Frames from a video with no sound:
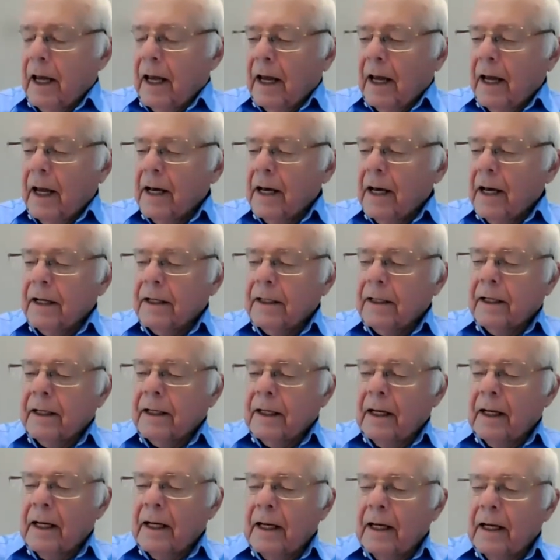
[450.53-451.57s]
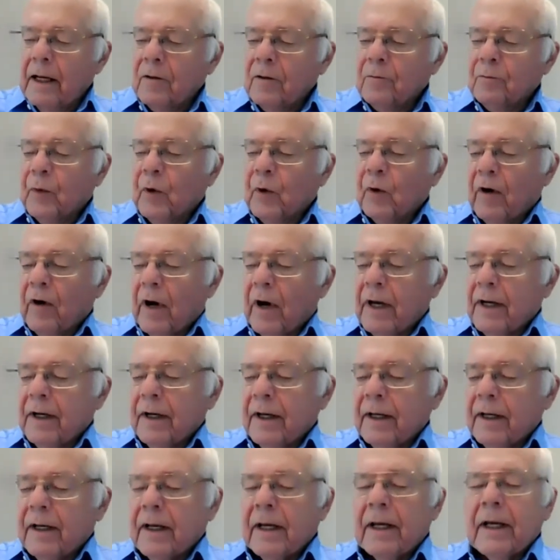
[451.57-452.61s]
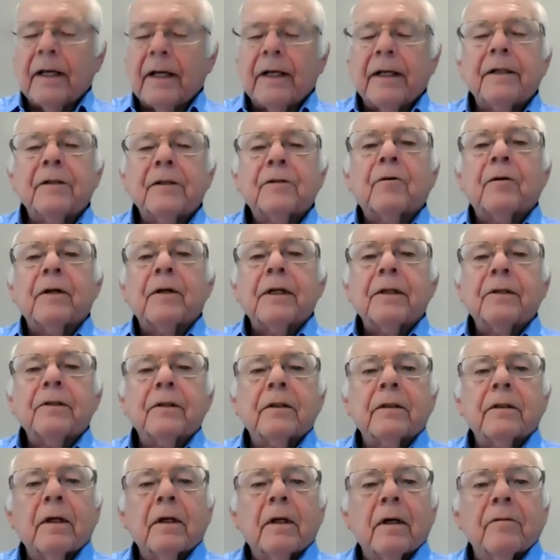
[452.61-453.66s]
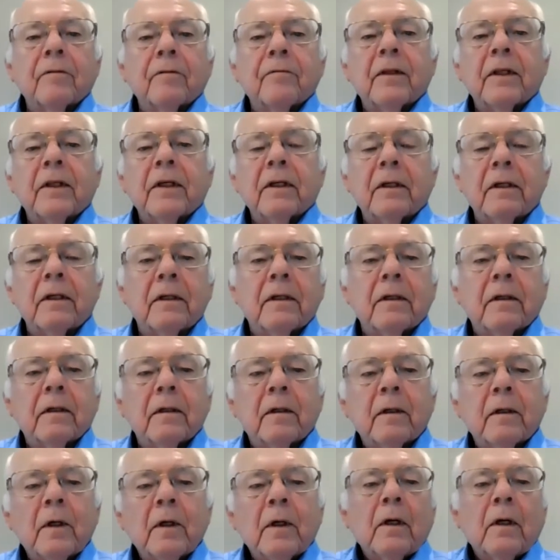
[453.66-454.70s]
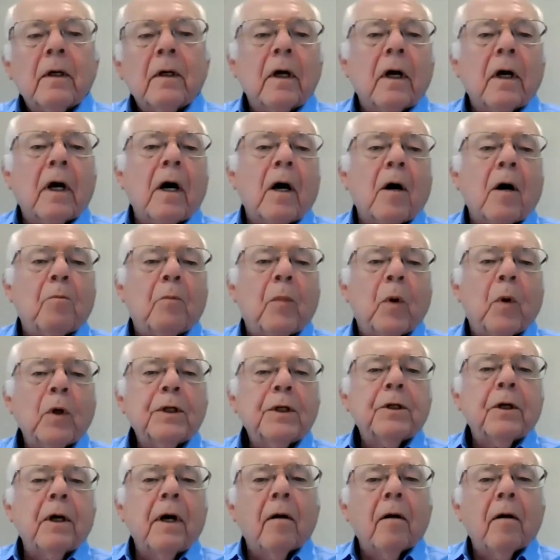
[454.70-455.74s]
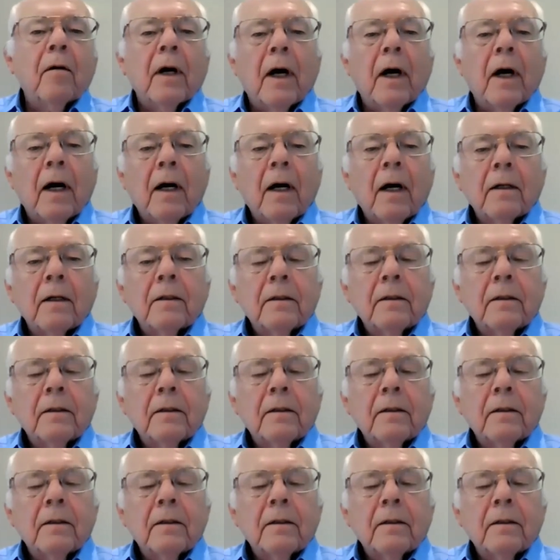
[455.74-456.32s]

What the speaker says: and it provided an increase of the Bush era